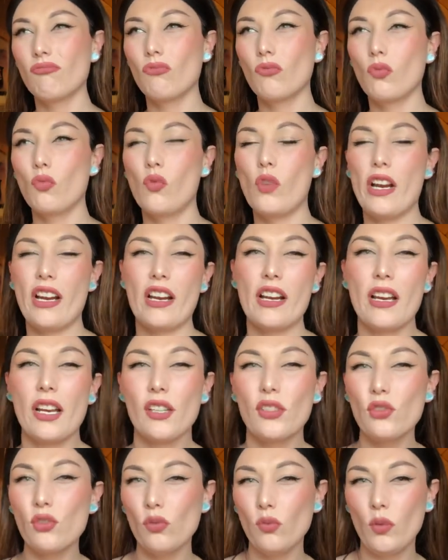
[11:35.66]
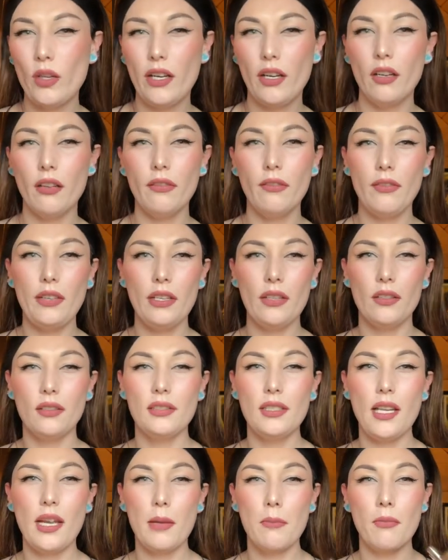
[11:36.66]
wearing a sweater feel
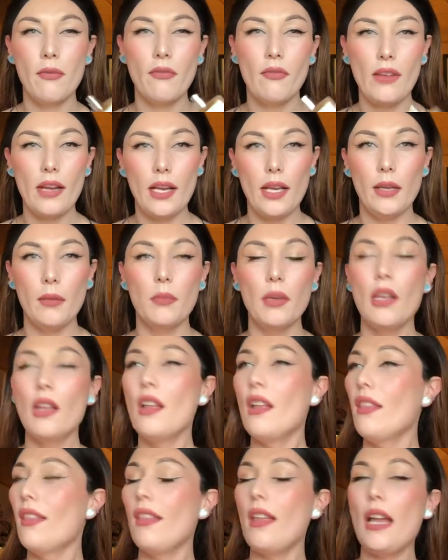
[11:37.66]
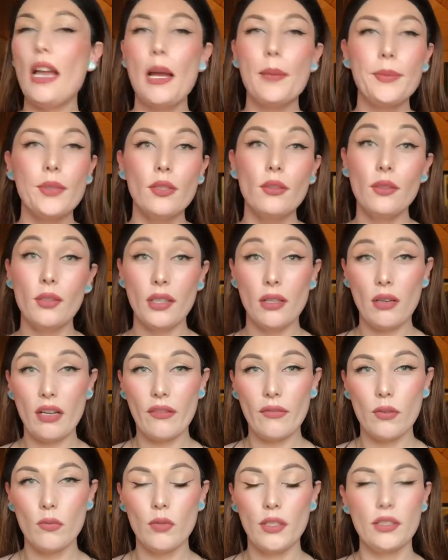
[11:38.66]
type vibe. Absolutely great
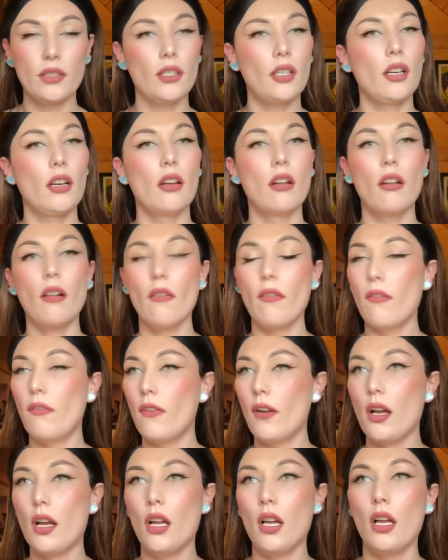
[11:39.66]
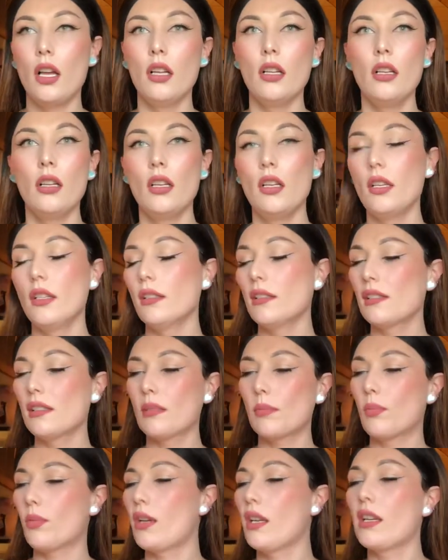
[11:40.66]
for winter, fall,
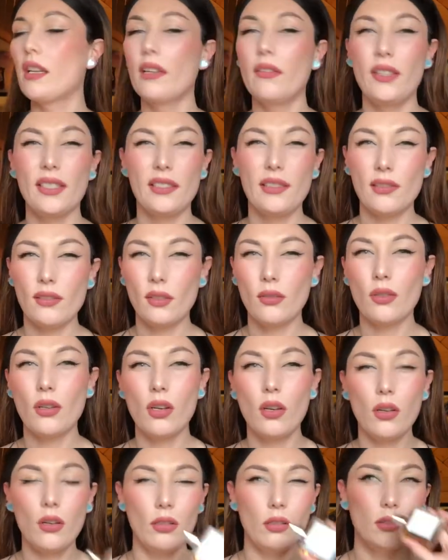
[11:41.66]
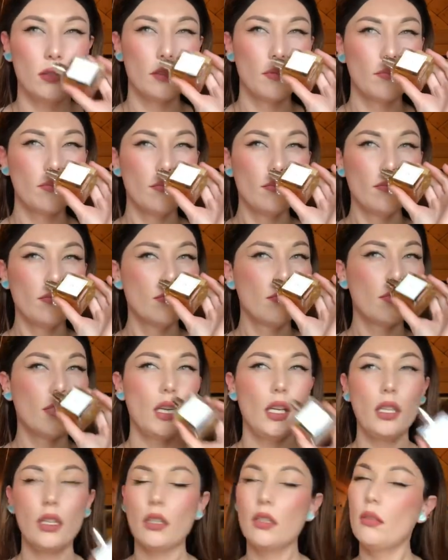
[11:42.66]
spring if it's still cold.
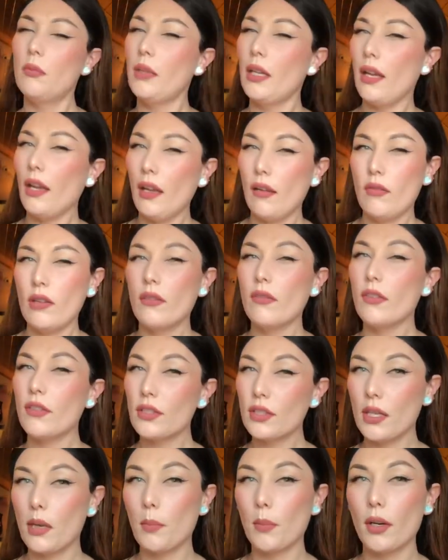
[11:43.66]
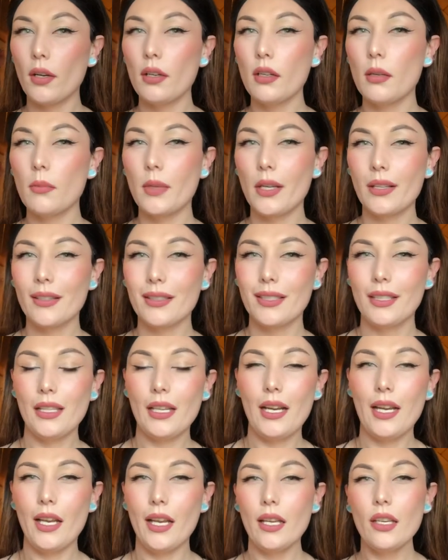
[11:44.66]
A little bit heavy for summer, I'm not gonna
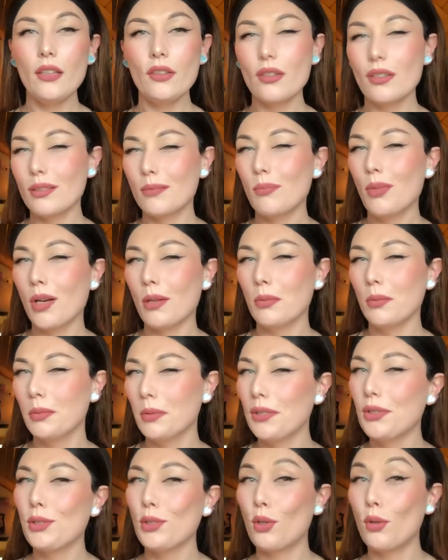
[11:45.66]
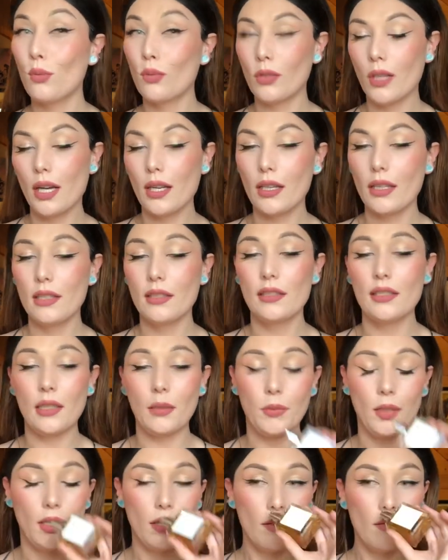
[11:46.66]
lie. You could probably still rock it in
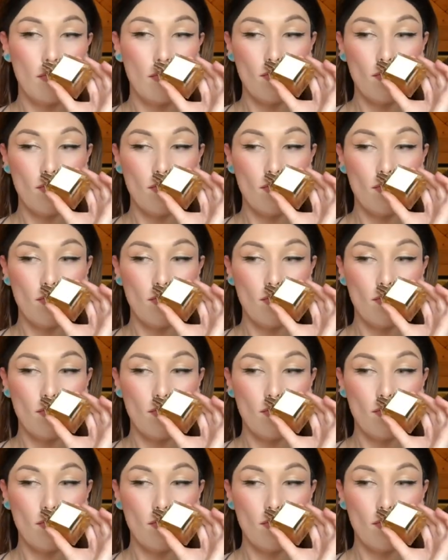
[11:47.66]
summer.